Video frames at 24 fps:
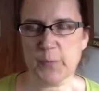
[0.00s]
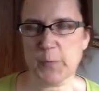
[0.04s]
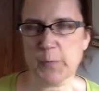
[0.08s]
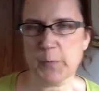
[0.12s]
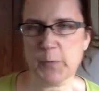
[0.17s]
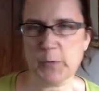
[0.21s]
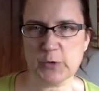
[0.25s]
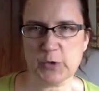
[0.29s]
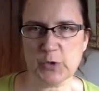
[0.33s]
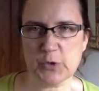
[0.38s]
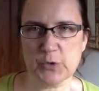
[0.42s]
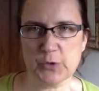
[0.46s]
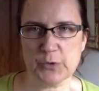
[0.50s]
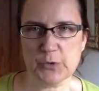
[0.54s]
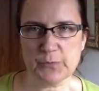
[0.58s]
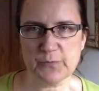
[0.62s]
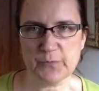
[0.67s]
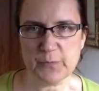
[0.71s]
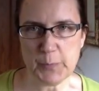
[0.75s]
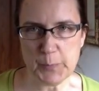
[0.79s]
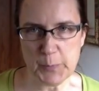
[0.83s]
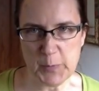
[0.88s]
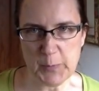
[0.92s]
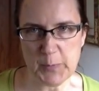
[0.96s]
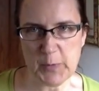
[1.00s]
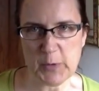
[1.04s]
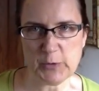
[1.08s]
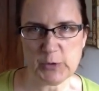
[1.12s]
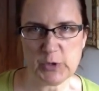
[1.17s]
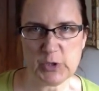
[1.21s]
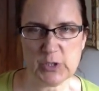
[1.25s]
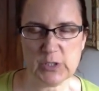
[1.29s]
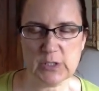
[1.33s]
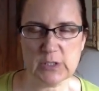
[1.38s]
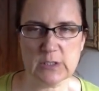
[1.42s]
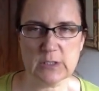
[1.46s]

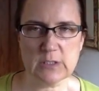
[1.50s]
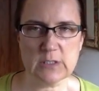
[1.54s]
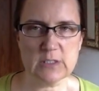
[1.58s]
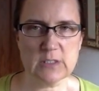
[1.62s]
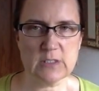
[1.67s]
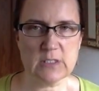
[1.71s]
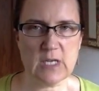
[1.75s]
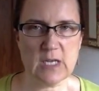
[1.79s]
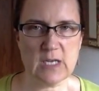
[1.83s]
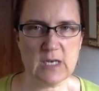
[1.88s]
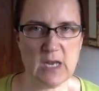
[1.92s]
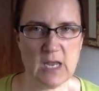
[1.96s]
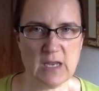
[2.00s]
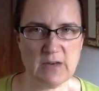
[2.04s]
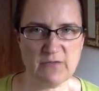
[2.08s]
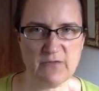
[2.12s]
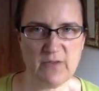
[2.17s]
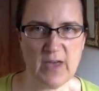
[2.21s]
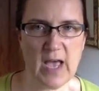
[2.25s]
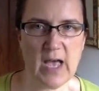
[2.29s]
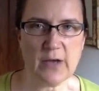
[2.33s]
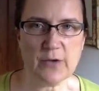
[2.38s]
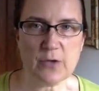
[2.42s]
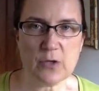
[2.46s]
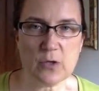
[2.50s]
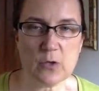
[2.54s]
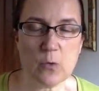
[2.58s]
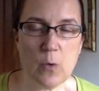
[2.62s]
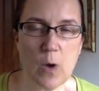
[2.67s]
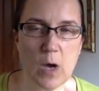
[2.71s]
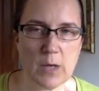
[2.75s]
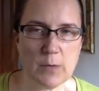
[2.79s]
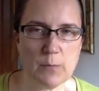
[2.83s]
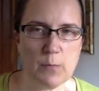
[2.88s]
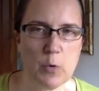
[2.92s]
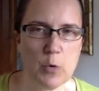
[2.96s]
promotions and
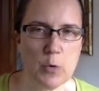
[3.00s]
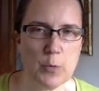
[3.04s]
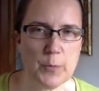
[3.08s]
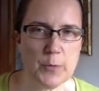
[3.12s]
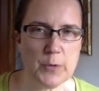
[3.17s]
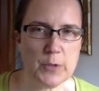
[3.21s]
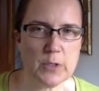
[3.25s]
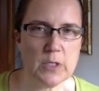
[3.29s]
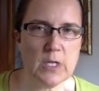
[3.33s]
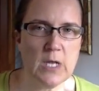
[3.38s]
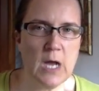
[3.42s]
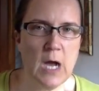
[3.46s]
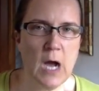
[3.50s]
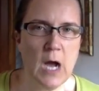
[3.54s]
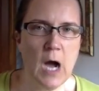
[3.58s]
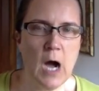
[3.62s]
value on mobile.